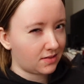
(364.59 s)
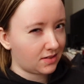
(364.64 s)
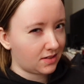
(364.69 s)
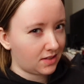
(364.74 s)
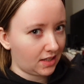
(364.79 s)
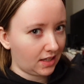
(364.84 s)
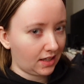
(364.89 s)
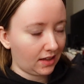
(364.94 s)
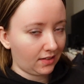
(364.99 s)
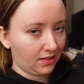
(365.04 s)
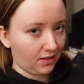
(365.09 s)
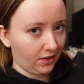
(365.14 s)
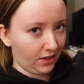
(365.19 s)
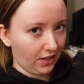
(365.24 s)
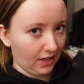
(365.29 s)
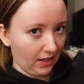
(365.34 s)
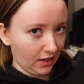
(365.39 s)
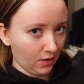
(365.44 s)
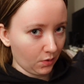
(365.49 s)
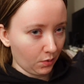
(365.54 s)
see that they're
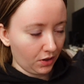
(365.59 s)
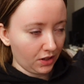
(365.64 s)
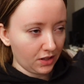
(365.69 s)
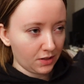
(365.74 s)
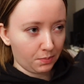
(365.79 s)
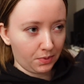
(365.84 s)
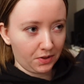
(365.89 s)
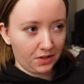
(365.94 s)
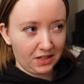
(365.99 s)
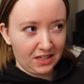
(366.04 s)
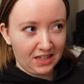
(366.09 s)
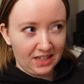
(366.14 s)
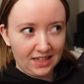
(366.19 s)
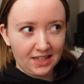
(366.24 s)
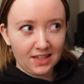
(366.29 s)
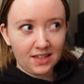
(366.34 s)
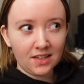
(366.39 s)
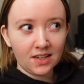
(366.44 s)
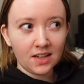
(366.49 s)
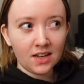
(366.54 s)
equaled, but
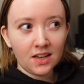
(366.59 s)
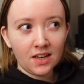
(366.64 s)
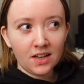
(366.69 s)
he